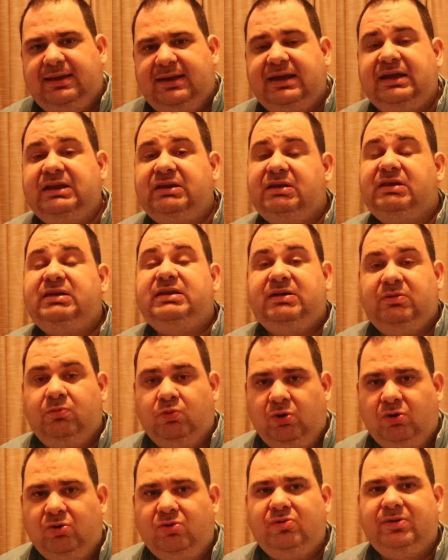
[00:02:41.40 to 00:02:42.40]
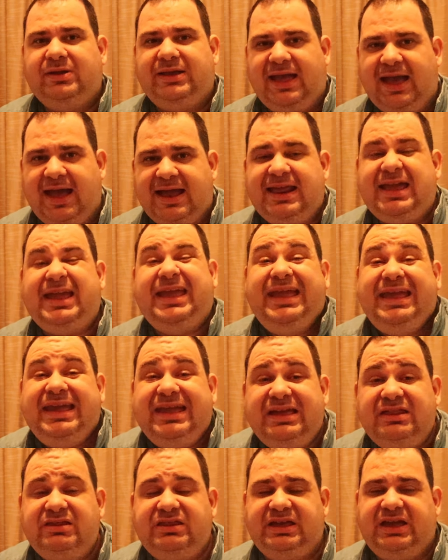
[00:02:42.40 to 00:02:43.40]
It will get
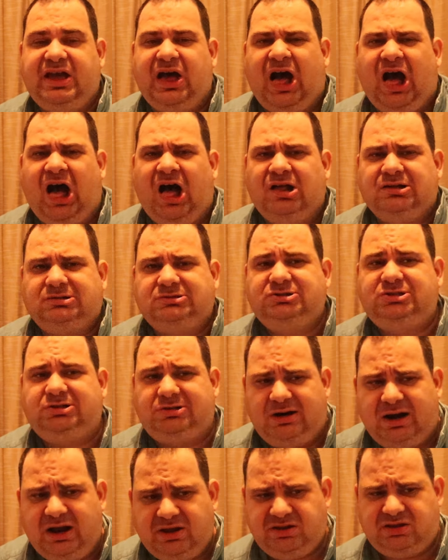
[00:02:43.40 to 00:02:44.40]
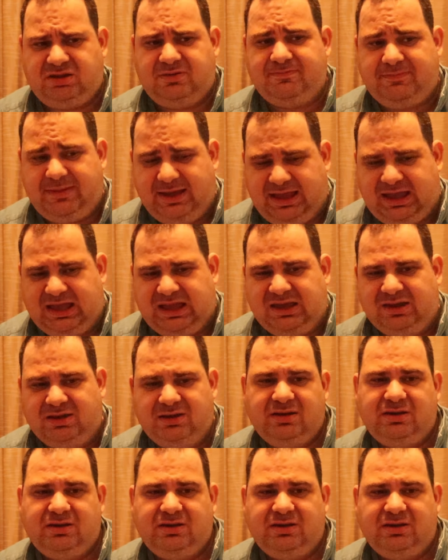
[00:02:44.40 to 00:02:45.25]
easier, trust me.